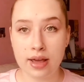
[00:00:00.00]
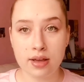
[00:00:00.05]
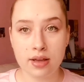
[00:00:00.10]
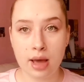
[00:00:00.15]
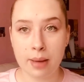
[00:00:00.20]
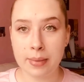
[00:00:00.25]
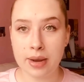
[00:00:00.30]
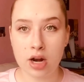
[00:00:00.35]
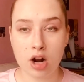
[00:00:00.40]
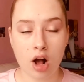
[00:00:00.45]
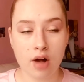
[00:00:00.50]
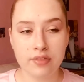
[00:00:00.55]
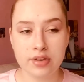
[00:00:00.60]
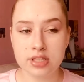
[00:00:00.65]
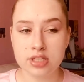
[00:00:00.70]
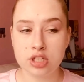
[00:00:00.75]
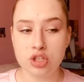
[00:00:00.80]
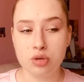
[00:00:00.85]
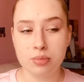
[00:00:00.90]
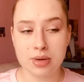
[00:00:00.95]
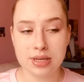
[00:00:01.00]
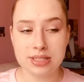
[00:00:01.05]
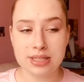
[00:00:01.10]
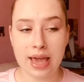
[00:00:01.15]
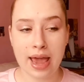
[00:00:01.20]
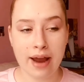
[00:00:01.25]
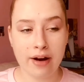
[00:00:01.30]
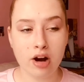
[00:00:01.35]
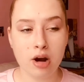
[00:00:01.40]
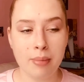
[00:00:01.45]
I mean, obviously you must
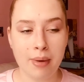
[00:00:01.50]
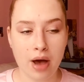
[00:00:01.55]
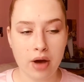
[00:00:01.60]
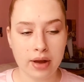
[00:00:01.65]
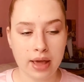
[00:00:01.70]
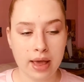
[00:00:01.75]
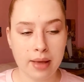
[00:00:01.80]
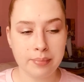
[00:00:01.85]
care about it.